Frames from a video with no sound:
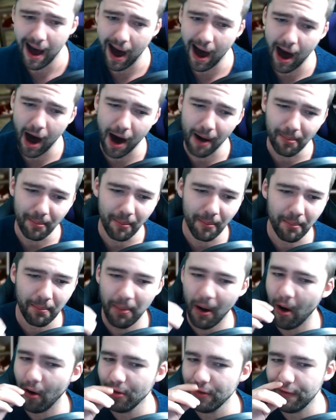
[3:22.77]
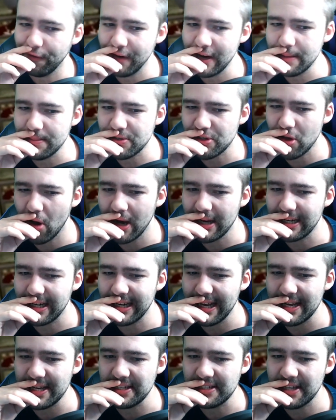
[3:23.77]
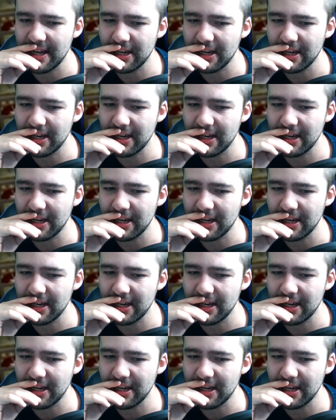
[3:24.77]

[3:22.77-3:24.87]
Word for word: Um, but on the flip side, latest